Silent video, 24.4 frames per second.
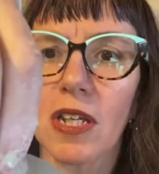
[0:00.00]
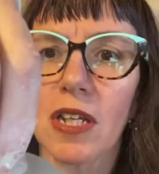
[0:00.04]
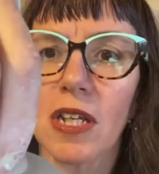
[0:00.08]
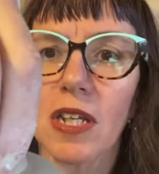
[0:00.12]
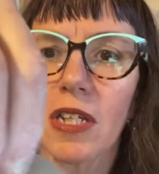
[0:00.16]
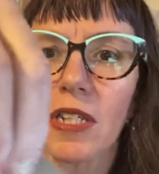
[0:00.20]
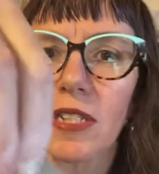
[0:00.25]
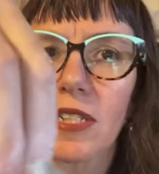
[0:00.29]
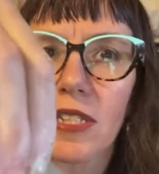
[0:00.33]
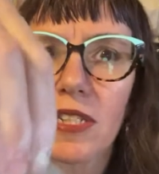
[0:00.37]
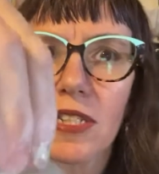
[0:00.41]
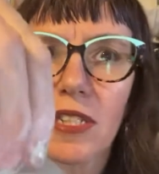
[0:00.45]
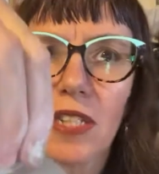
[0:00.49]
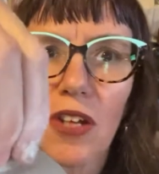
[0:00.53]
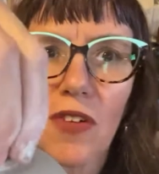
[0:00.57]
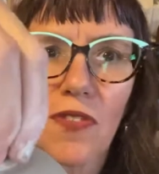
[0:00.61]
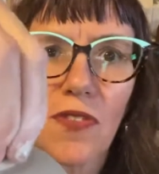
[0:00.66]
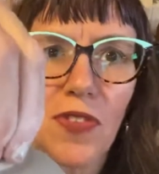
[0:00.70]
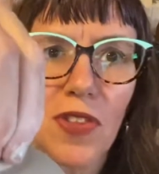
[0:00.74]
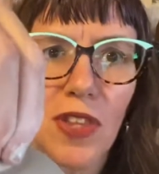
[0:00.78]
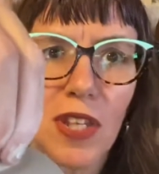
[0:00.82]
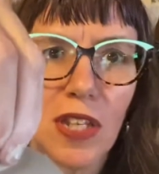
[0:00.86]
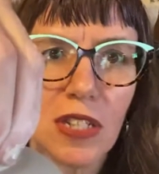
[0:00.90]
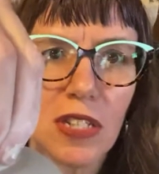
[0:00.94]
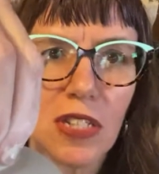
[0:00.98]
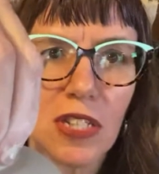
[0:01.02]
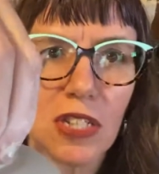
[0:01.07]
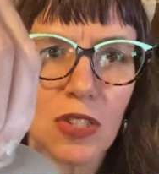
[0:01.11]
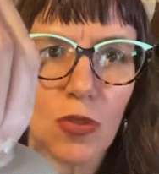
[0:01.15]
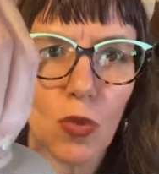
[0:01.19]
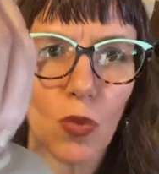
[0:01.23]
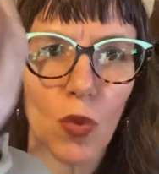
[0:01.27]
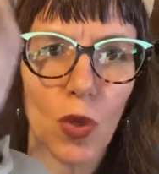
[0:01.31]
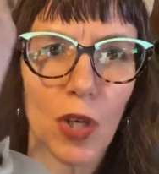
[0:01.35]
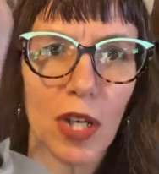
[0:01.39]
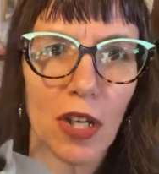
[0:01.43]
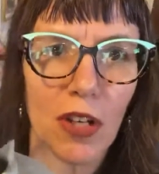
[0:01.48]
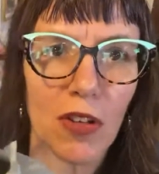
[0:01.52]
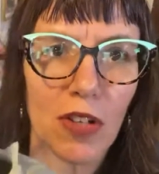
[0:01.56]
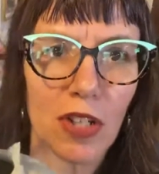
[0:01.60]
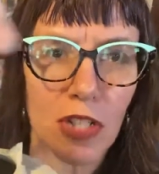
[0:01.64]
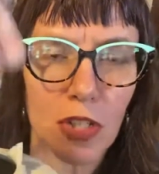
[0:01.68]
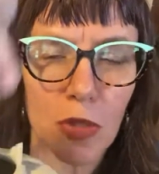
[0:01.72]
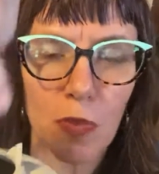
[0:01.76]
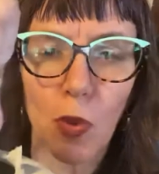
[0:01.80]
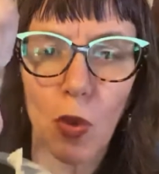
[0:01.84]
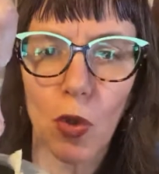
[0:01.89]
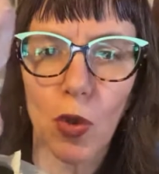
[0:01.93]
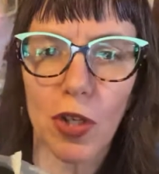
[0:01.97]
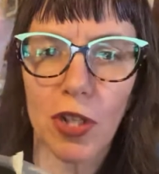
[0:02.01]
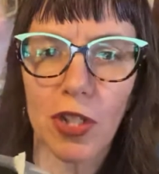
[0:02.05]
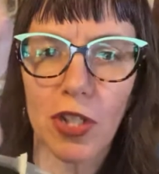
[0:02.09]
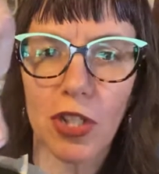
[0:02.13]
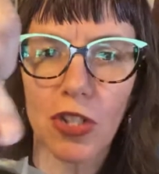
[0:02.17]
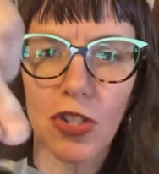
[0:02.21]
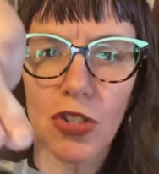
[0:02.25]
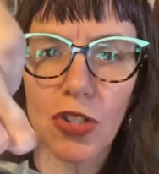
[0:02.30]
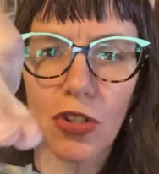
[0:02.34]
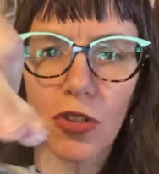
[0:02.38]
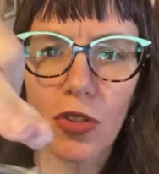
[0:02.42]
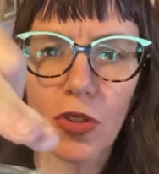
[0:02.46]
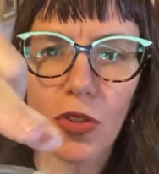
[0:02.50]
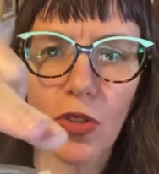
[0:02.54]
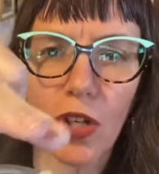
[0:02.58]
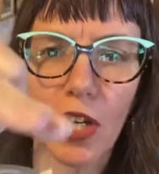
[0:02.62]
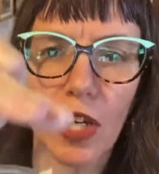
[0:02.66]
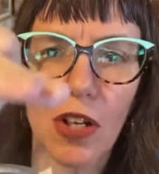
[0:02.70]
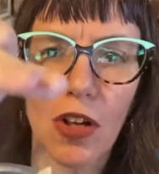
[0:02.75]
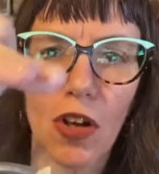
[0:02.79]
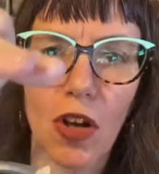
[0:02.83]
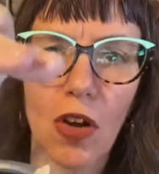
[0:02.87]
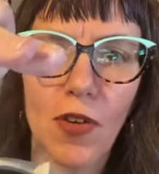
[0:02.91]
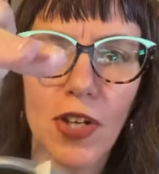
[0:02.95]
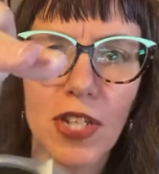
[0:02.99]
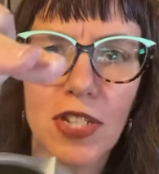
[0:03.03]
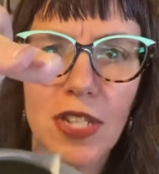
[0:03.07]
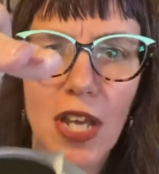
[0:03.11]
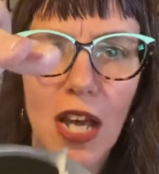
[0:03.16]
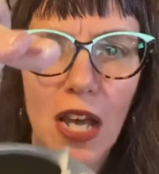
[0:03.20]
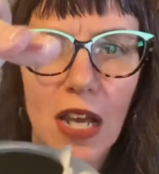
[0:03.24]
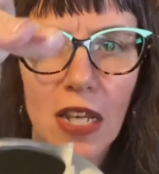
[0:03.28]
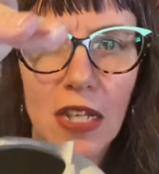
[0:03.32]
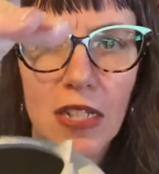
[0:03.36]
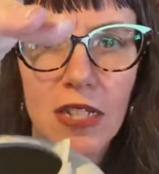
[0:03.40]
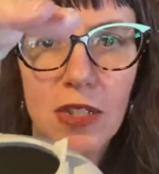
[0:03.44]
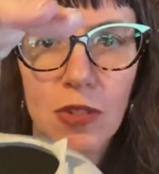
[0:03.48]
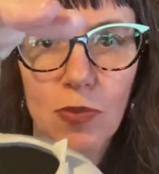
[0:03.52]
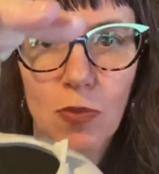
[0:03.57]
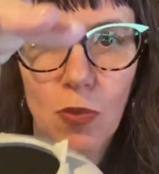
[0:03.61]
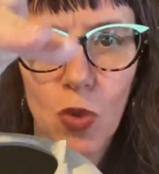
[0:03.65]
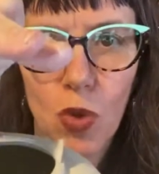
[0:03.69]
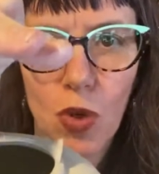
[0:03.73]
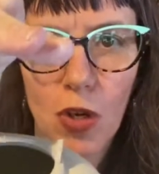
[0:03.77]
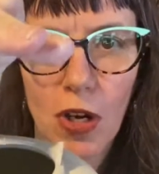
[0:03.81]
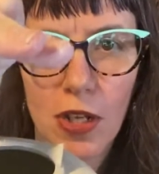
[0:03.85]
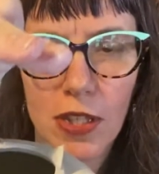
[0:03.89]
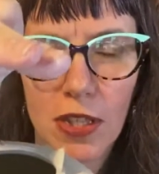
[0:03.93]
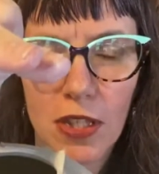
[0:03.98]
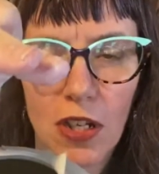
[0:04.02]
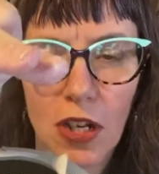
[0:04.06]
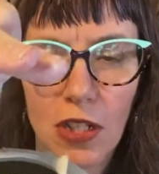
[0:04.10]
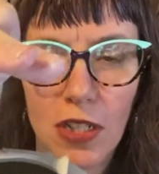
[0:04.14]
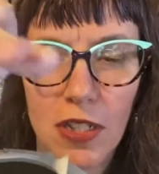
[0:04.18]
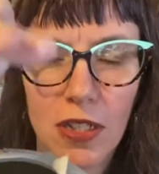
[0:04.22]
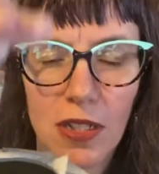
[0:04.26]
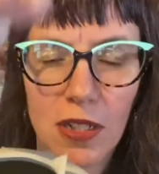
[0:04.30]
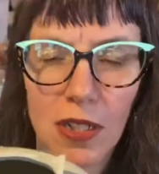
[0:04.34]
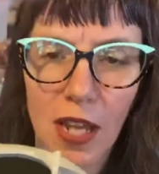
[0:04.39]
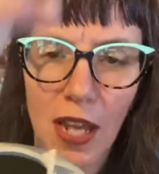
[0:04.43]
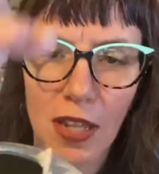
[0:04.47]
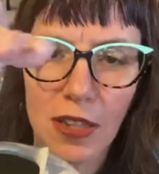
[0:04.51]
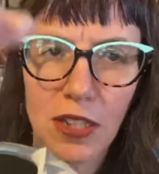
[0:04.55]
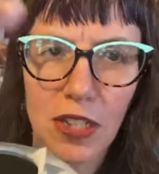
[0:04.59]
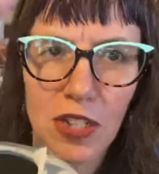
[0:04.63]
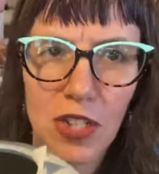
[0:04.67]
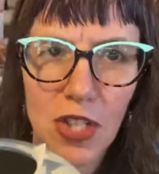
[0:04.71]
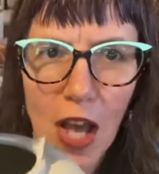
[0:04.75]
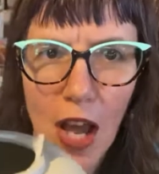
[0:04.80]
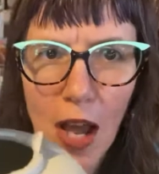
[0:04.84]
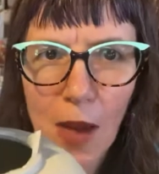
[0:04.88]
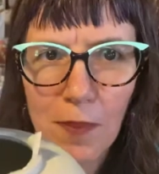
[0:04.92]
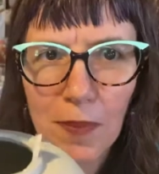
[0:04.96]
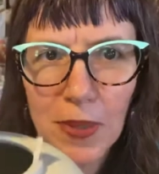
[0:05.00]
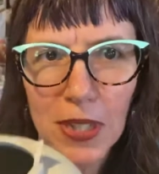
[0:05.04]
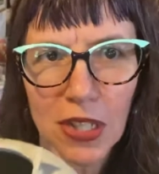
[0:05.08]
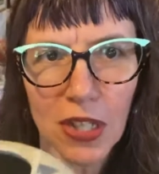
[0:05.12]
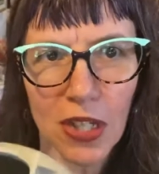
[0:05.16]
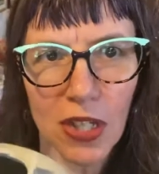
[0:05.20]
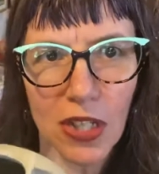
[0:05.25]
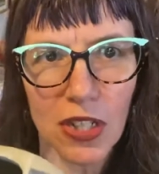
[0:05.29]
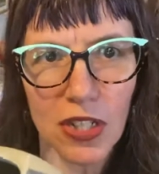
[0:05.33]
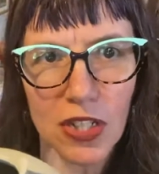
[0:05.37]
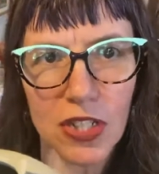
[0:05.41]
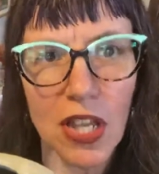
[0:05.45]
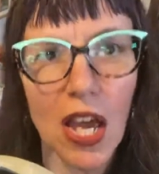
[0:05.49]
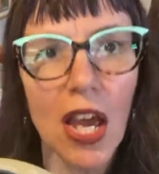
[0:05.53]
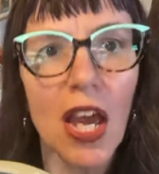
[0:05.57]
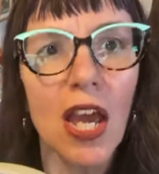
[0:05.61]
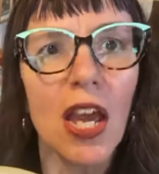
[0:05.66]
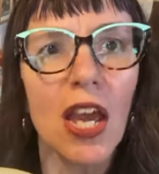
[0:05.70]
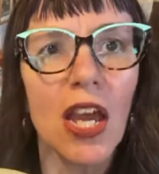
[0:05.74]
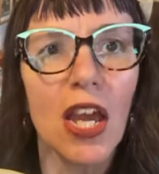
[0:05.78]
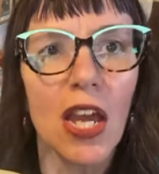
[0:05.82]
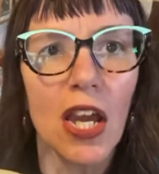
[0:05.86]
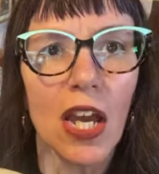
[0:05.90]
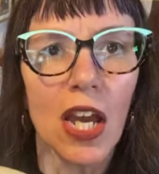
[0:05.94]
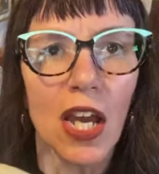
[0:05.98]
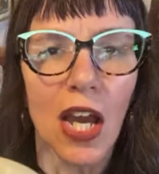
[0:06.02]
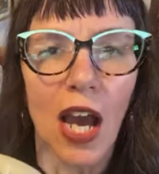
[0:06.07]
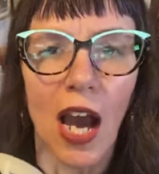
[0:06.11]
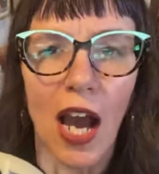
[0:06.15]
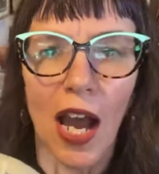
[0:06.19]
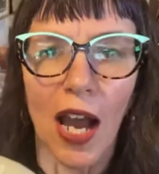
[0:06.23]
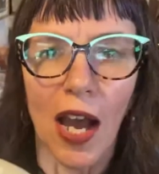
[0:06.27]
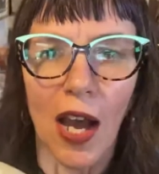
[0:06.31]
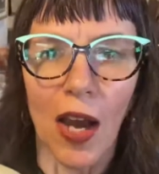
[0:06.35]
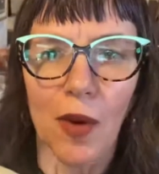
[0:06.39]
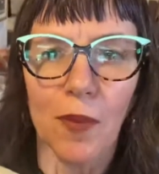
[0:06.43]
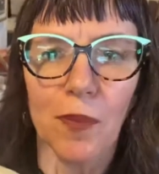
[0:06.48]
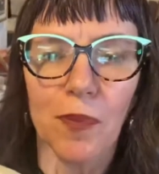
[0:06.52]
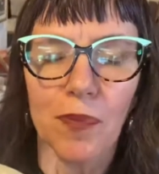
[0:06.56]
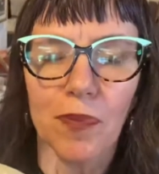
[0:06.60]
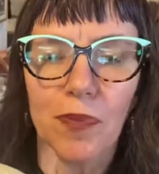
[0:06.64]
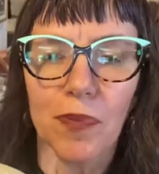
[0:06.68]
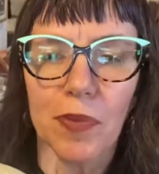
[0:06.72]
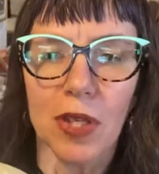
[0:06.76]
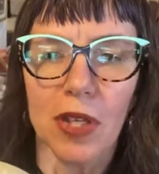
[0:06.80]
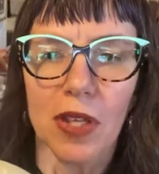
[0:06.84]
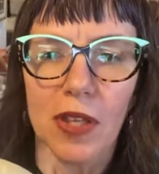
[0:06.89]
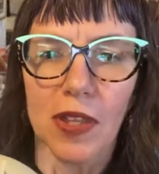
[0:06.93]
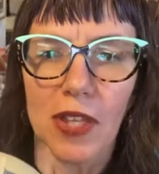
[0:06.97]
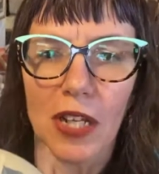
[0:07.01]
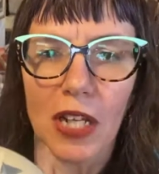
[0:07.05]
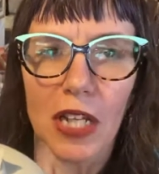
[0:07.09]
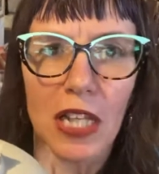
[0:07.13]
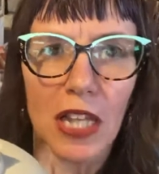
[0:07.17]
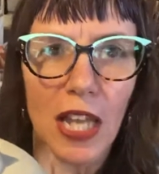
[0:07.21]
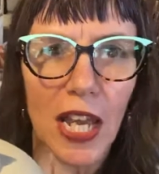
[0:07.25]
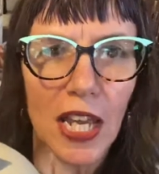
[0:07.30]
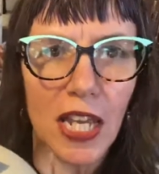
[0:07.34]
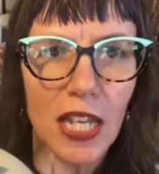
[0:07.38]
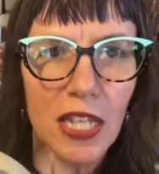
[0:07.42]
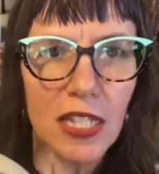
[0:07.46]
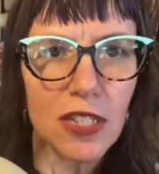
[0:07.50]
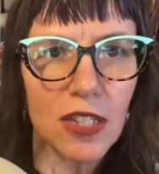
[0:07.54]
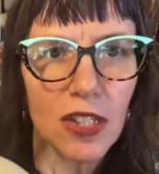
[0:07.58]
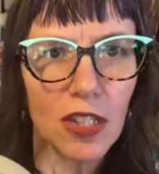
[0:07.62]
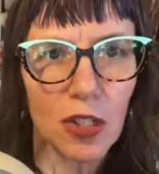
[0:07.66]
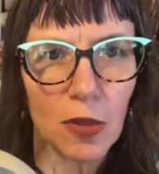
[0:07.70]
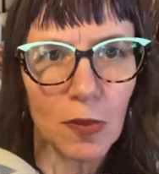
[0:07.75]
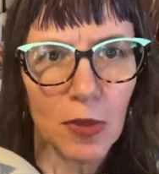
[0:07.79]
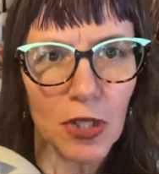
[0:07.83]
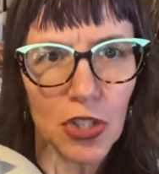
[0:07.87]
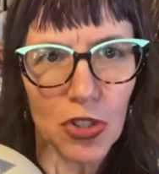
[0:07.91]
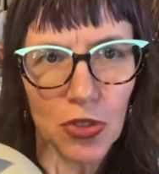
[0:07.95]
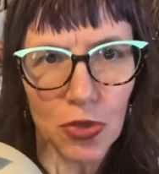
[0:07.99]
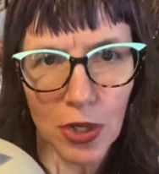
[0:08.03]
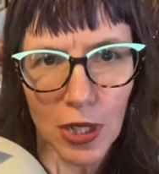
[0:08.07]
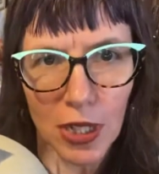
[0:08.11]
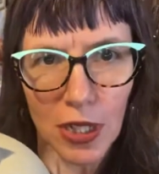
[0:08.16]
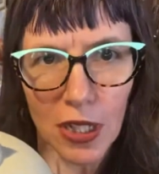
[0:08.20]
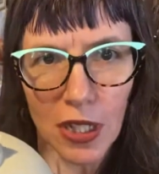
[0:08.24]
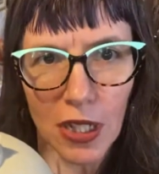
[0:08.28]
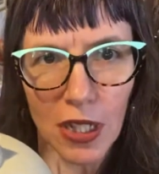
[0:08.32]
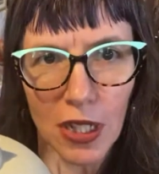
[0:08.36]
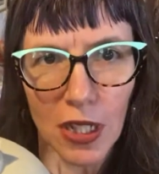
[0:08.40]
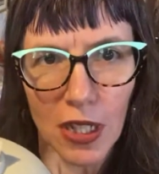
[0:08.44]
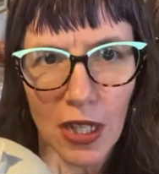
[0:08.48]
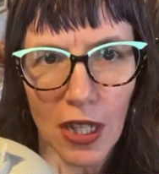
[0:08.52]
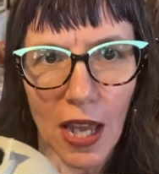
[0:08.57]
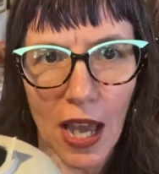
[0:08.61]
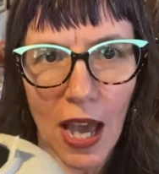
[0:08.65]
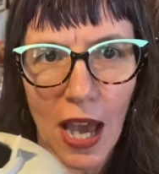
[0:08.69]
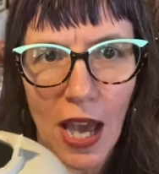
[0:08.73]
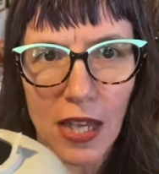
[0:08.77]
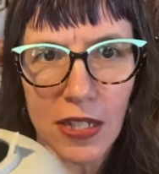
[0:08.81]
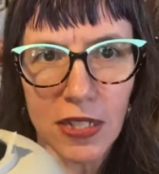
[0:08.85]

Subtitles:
stuff that's where it's poured into. It always has more at the top because the clay is going to be shrinking as